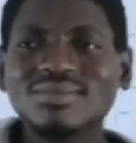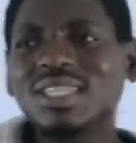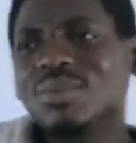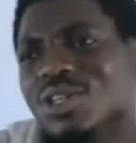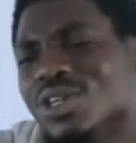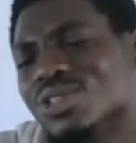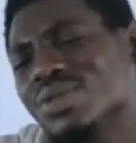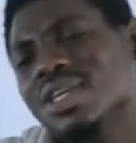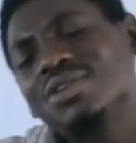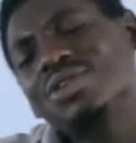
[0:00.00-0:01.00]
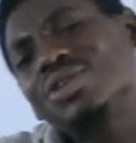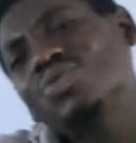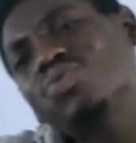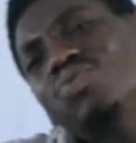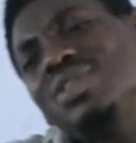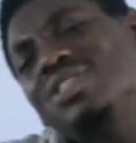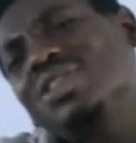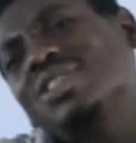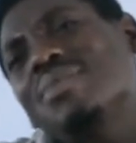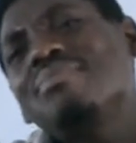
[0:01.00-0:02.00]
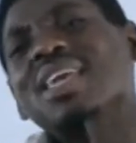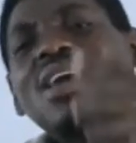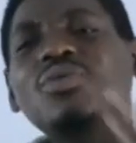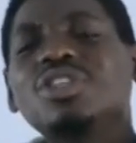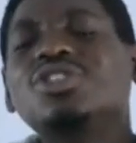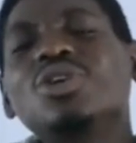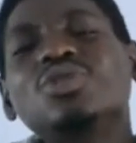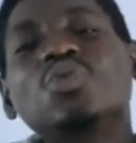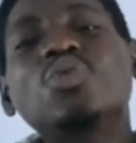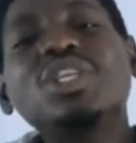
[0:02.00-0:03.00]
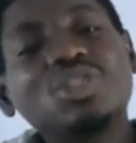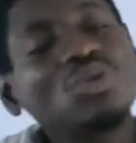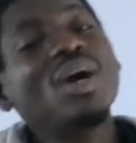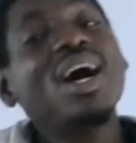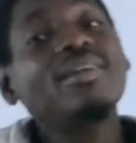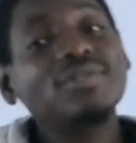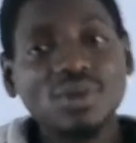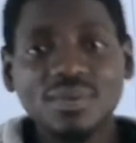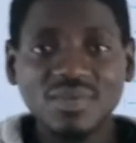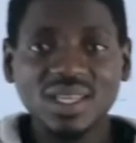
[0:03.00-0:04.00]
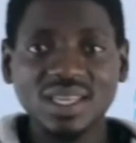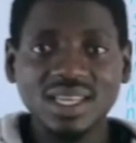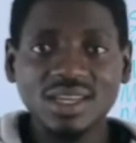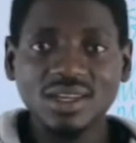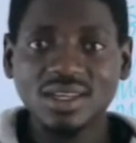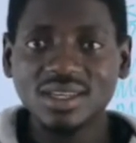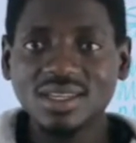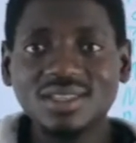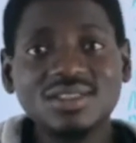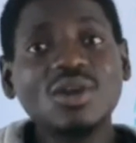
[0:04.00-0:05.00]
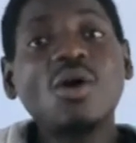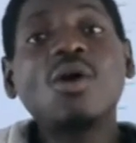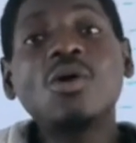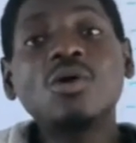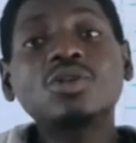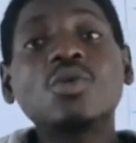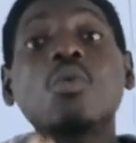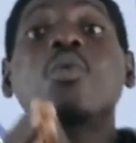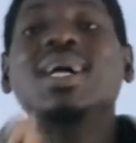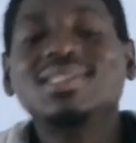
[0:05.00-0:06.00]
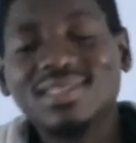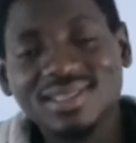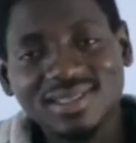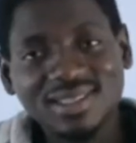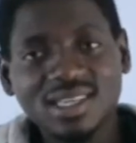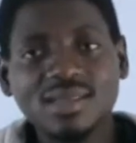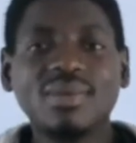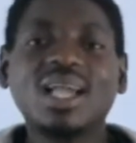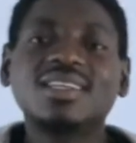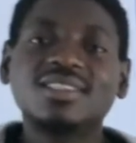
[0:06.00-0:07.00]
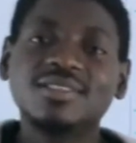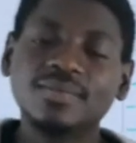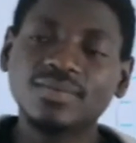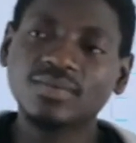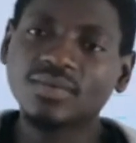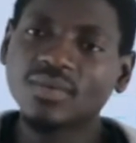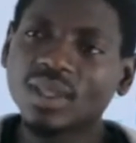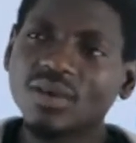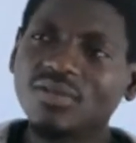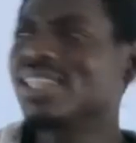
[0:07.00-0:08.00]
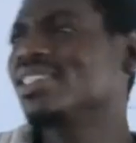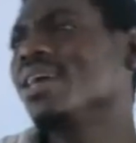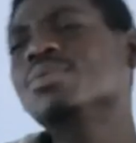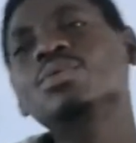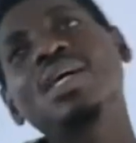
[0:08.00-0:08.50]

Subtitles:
but it's just a mere wish. You just wish have something. It's called wants in marketing. For example,